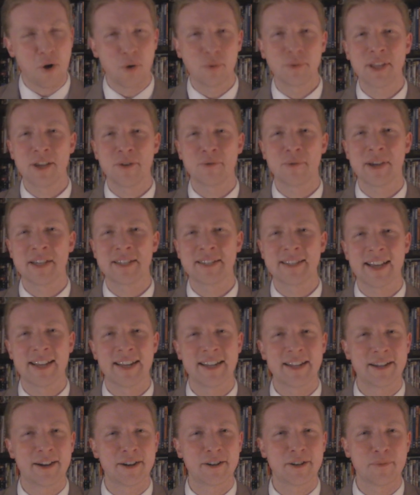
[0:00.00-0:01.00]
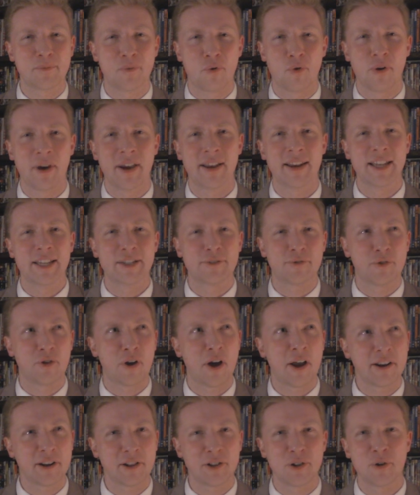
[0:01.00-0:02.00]
only reason I deduct a point is for
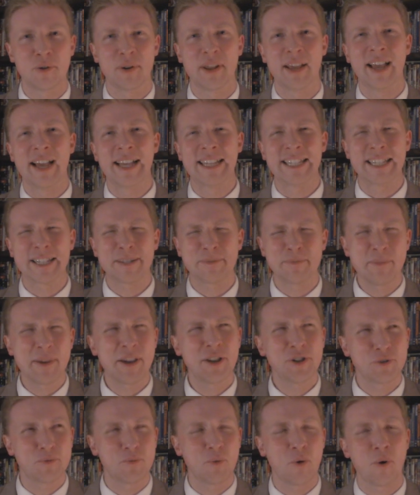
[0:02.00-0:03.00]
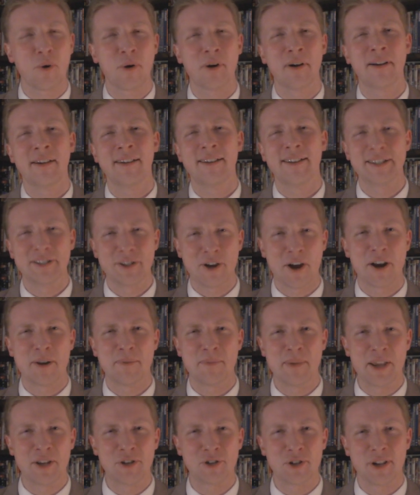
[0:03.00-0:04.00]
not including a smidge more Don
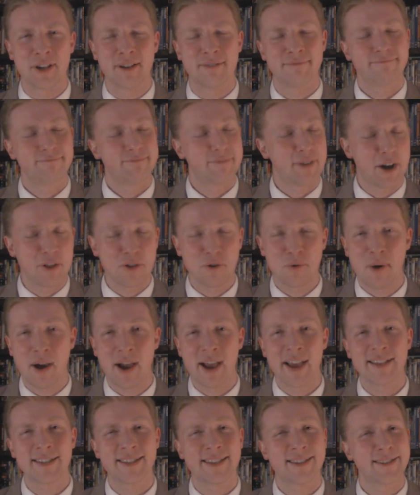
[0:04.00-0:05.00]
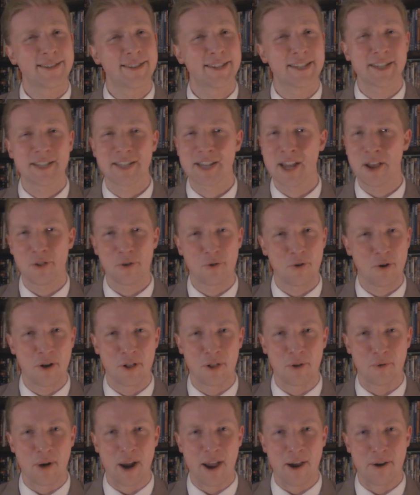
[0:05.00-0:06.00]
Ameche. Otherwise, stellar
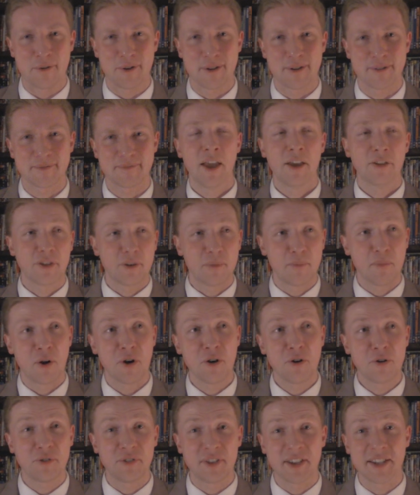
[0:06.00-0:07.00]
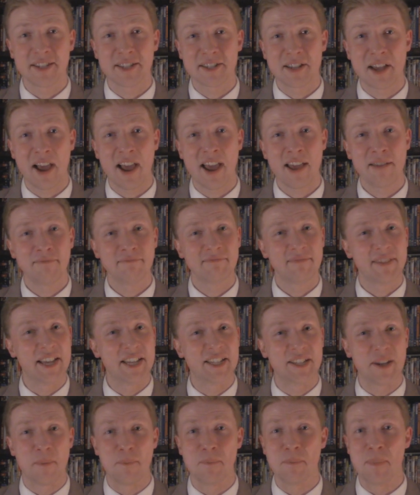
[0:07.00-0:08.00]
all around. The murder this time
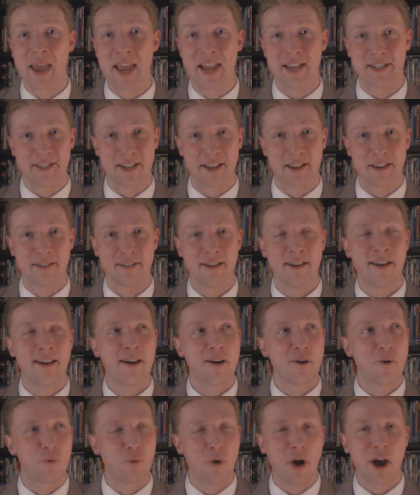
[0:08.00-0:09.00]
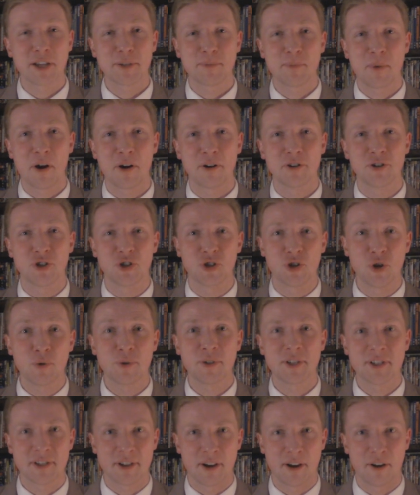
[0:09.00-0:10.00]
is amazing. Ross Martin
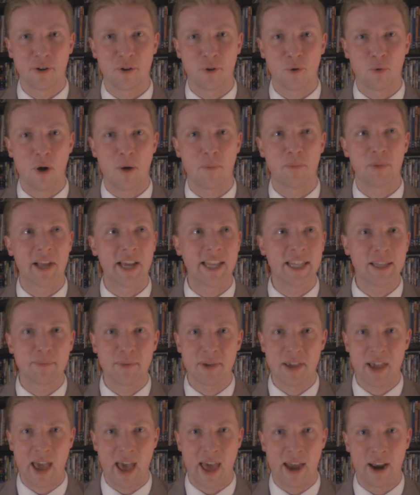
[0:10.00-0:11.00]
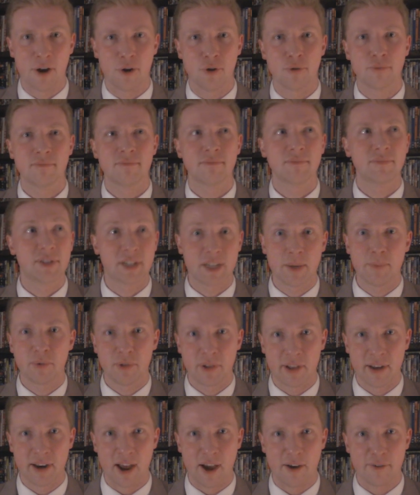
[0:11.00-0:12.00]
shoots his uncle while playing the piano.
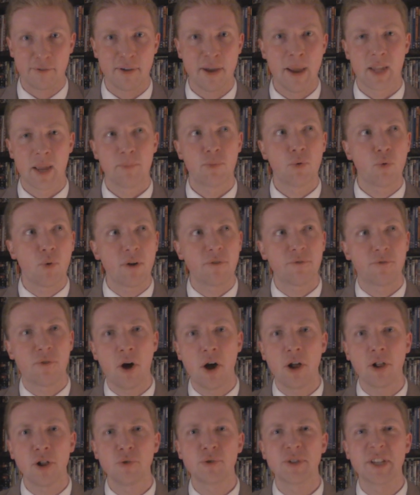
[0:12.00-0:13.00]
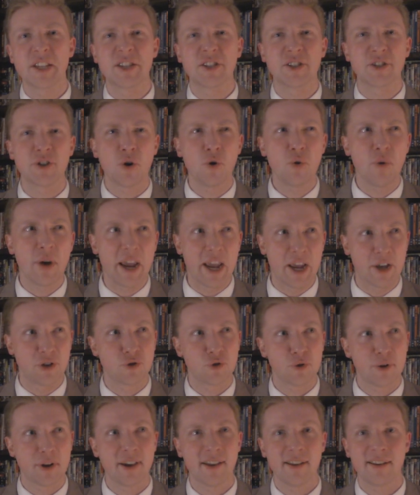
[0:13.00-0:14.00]
Simple enough. But what follows is so
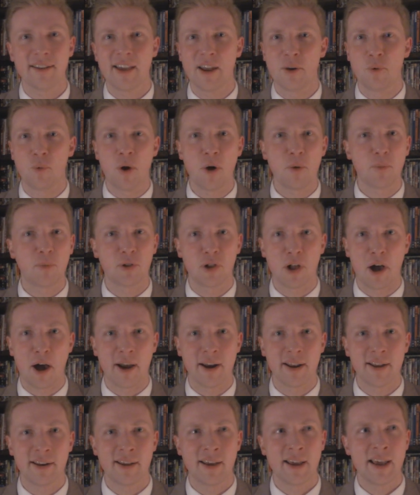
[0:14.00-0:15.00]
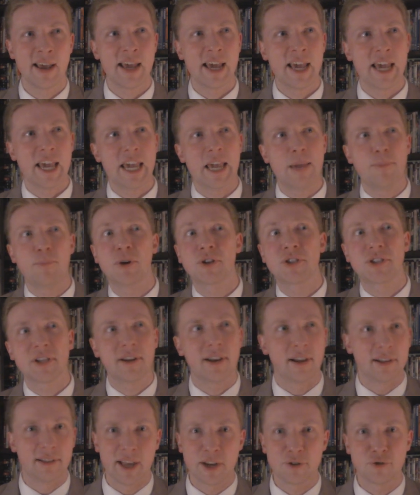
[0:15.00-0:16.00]
intricate and well plotted, he puts an
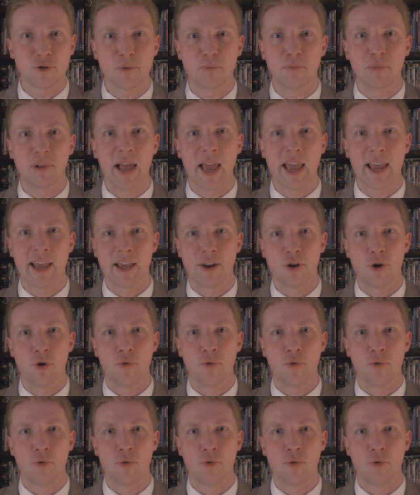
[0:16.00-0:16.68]
electric blanket